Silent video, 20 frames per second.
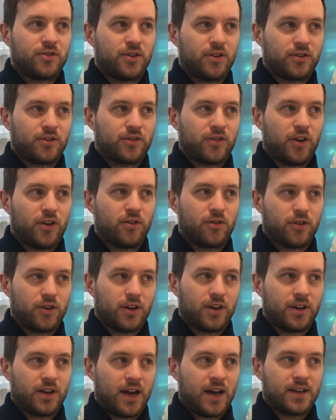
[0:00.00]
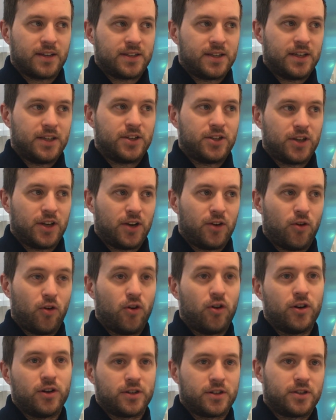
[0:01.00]
children are so good at like
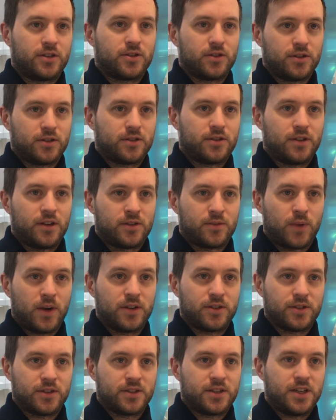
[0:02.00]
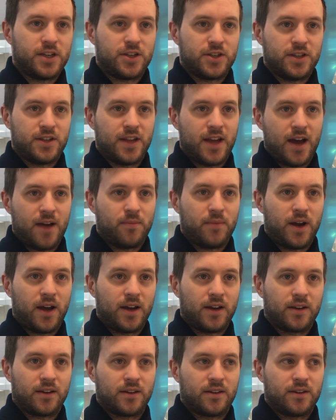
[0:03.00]
teaching us as well as us teaching
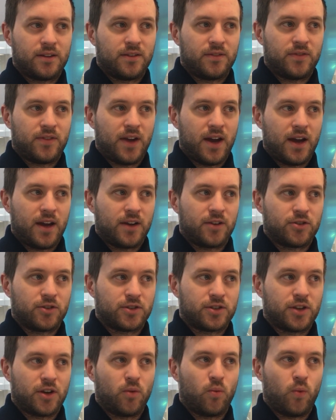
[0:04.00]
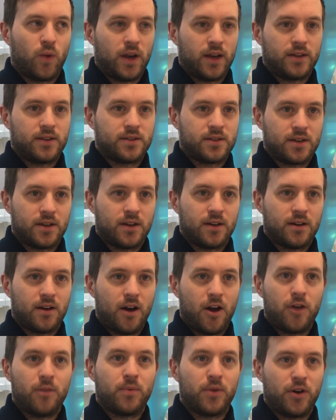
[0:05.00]
them. Like they're just so willing
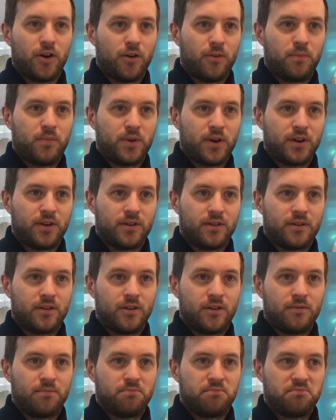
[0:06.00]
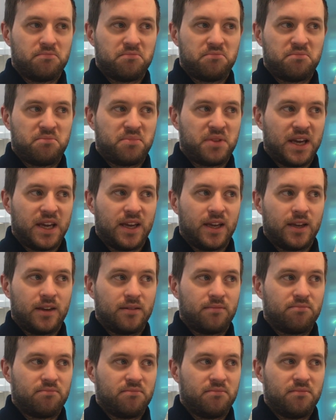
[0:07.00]
to open up and
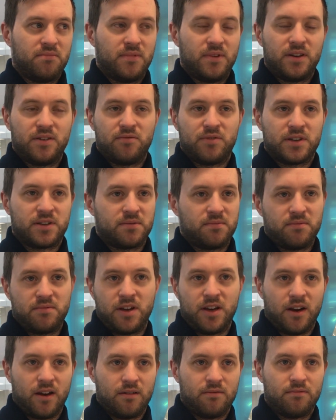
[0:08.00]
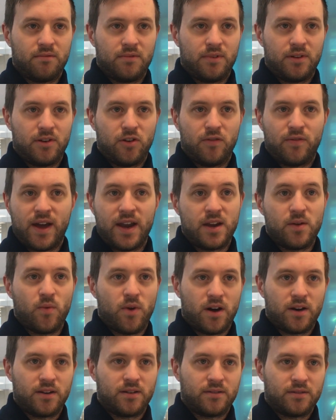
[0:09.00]
be,
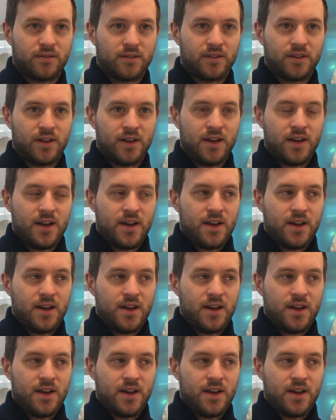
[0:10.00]
love anyone,